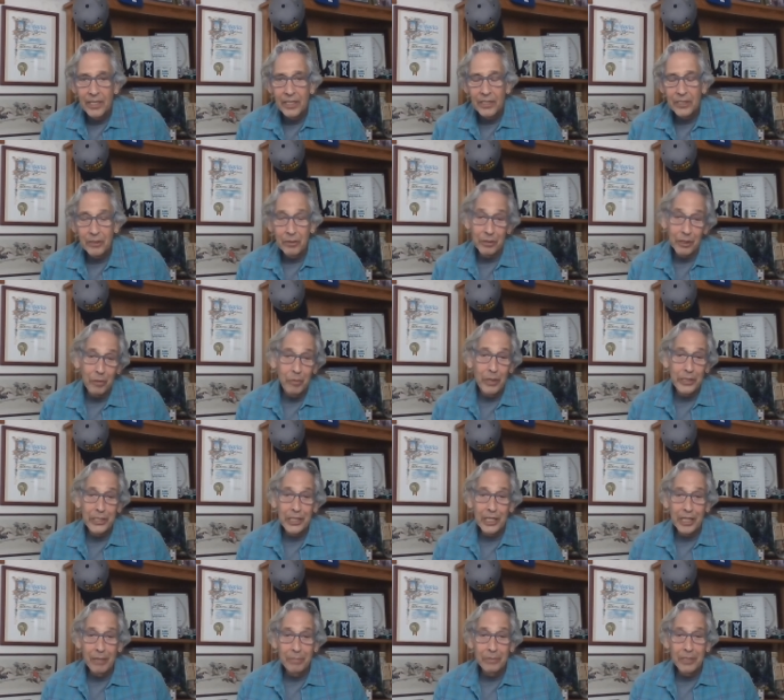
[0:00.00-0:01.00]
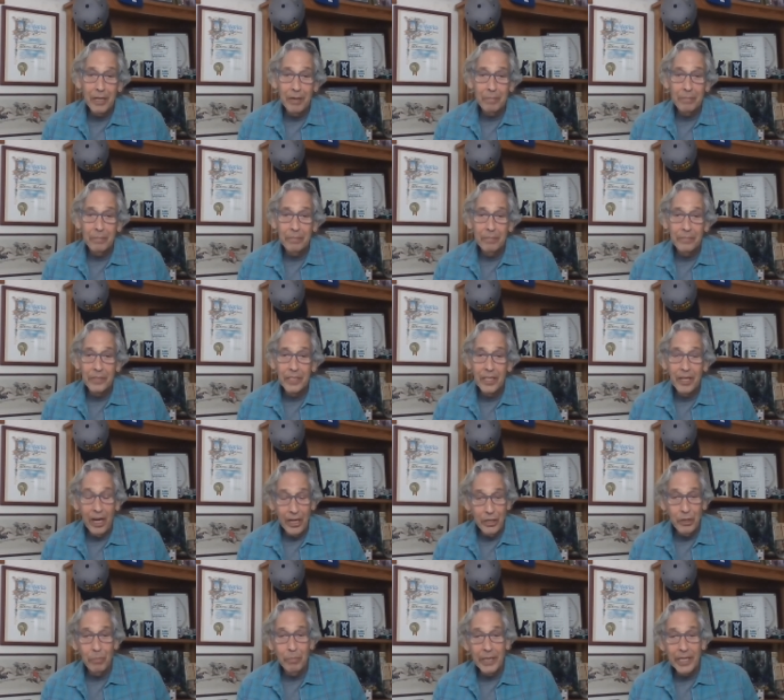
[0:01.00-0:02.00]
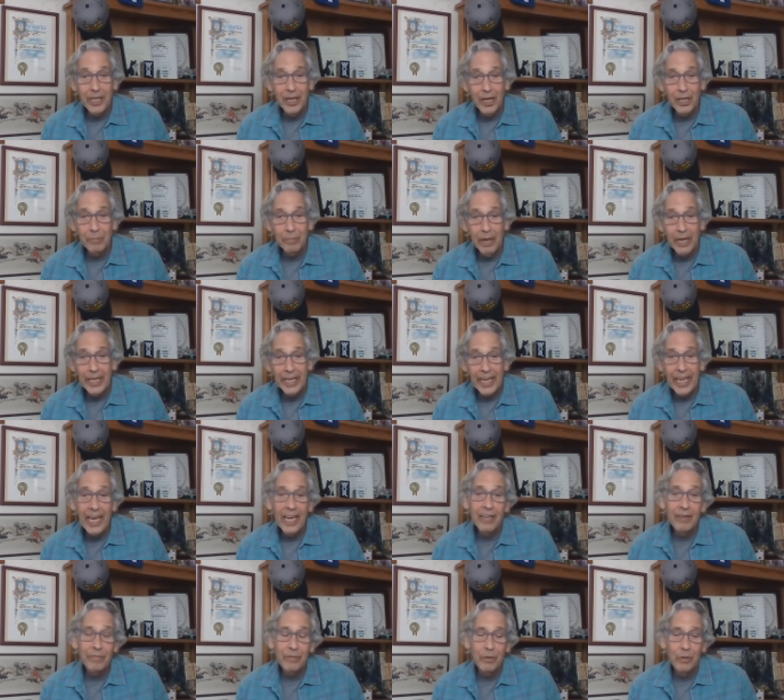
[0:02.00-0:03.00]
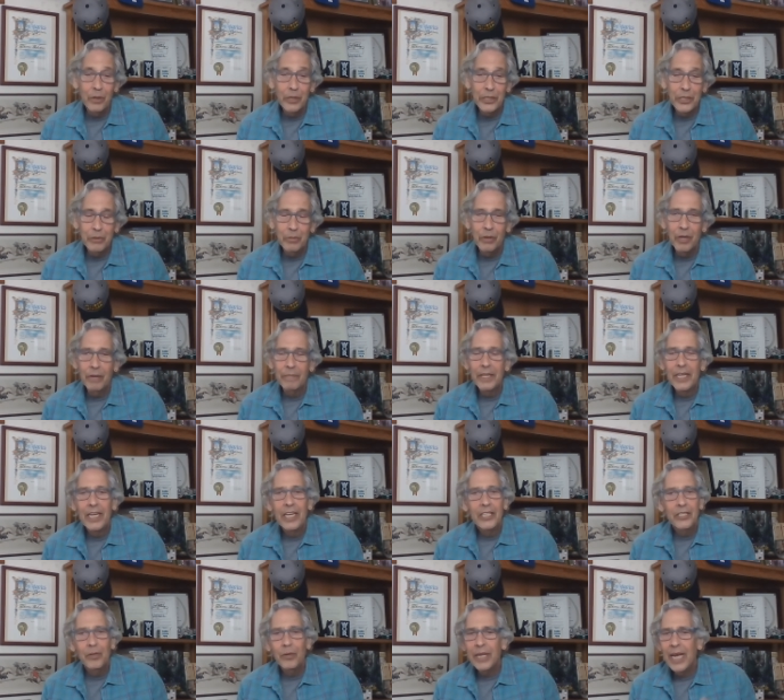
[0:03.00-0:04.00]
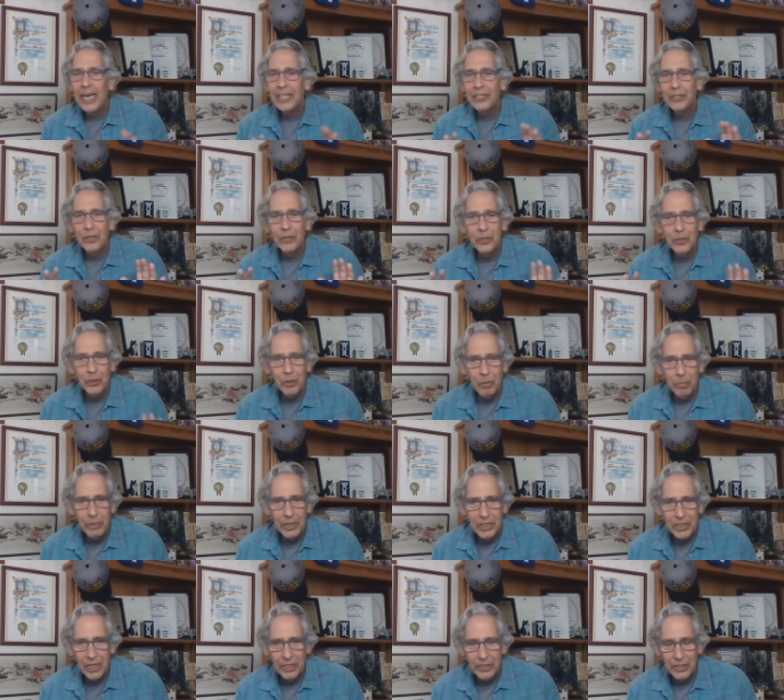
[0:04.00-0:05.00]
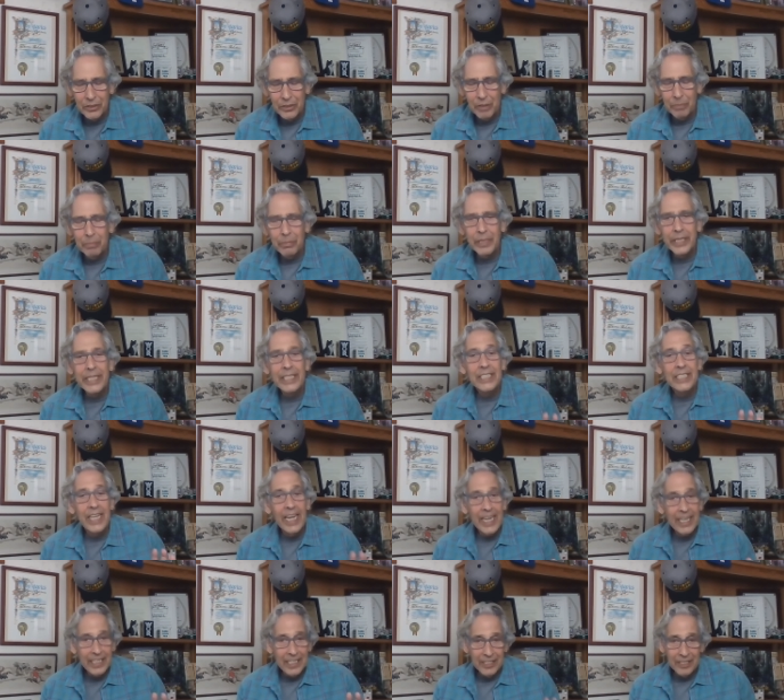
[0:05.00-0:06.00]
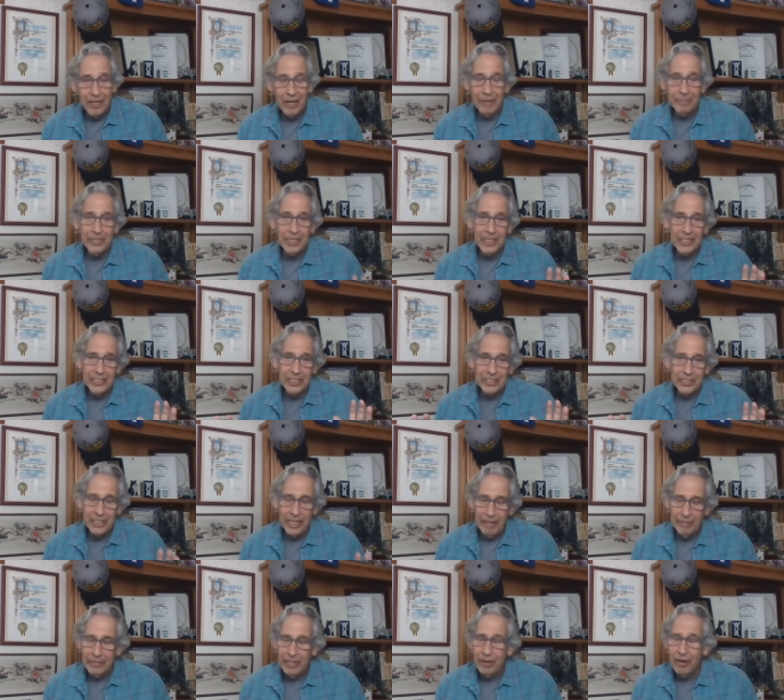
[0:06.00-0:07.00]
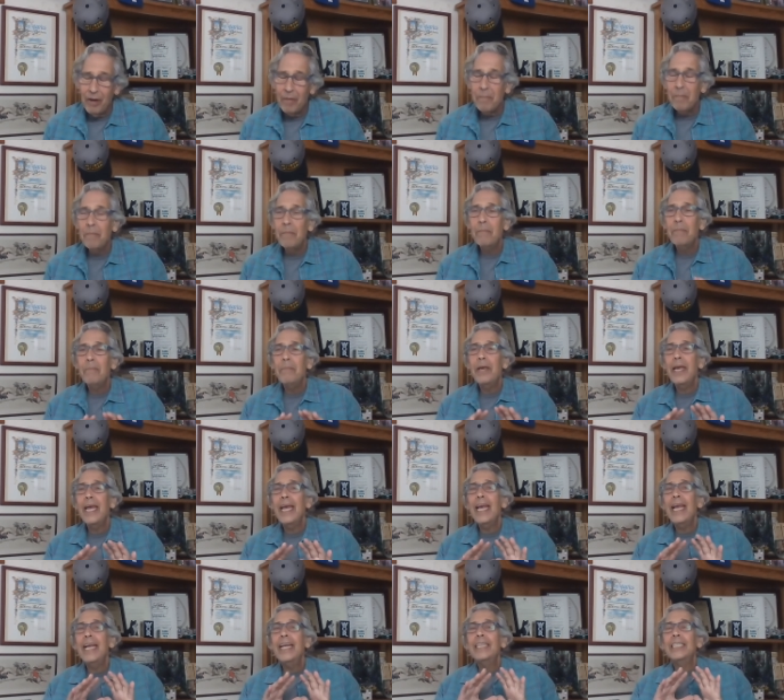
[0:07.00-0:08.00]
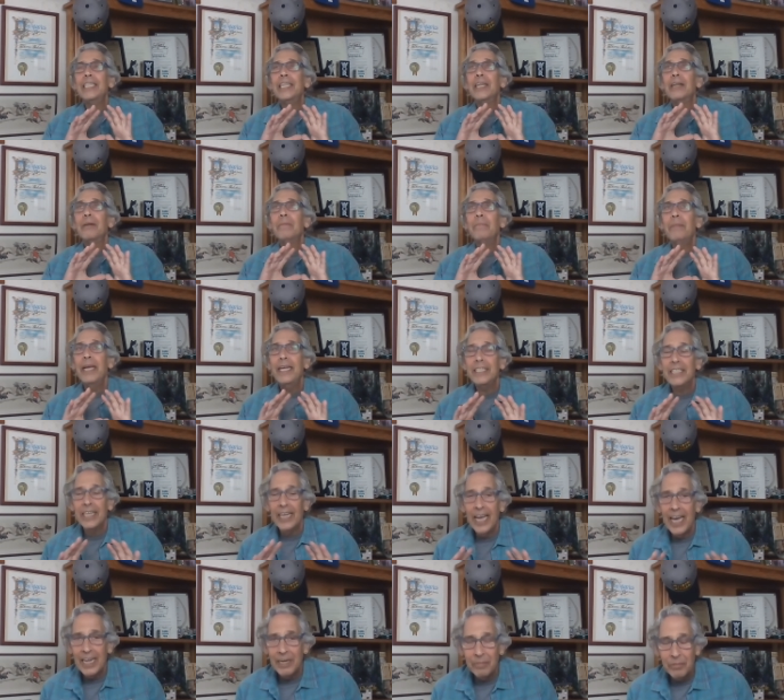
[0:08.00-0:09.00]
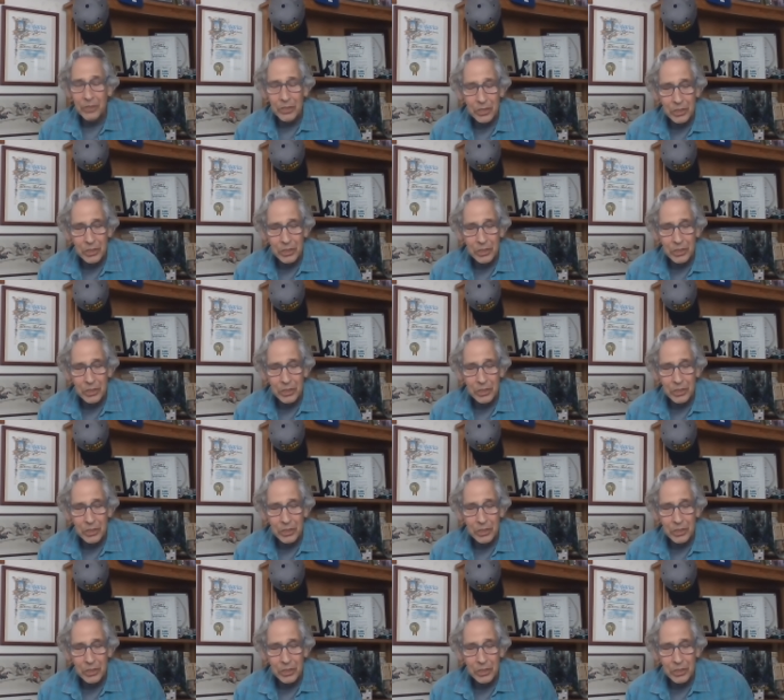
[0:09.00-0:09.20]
So the question comes up. Are you being hugged by a cat? Of course you are. So cats are so misunderstood. Please take the time to understand. They're amazing, amazing animals.